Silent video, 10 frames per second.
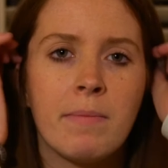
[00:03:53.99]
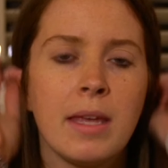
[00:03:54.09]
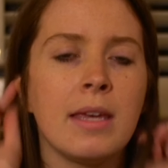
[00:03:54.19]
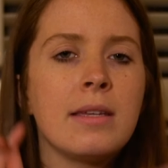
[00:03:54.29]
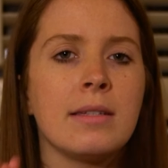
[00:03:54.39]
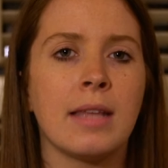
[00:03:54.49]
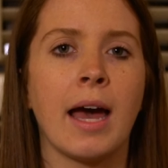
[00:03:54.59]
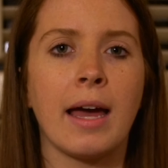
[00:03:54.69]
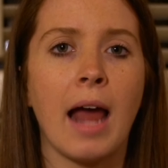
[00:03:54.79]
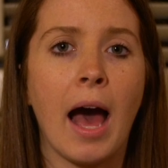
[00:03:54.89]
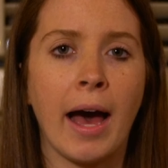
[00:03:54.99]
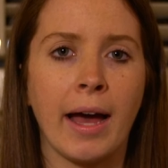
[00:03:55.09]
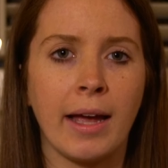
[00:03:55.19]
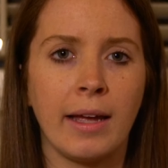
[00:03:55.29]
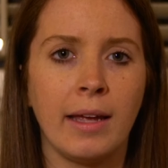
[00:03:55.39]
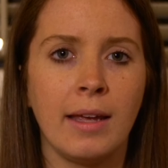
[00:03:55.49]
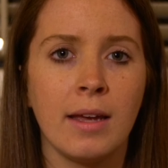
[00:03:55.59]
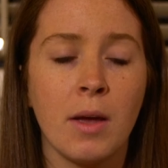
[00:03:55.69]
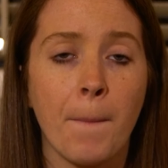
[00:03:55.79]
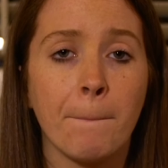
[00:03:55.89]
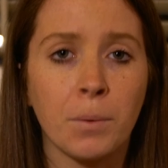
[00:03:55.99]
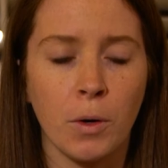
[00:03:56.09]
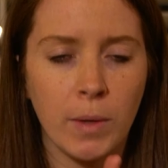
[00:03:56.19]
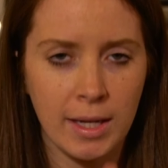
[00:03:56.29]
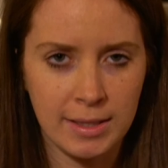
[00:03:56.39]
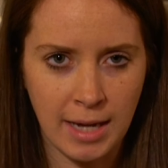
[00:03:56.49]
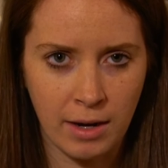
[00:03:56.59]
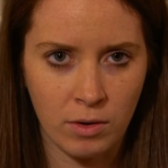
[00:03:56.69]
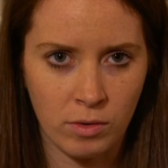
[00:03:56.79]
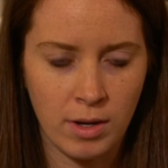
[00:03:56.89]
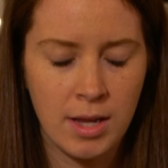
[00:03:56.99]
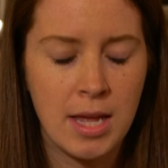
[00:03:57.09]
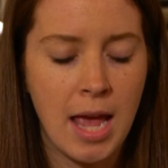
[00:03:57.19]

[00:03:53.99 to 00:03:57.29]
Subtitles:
is that I broke it down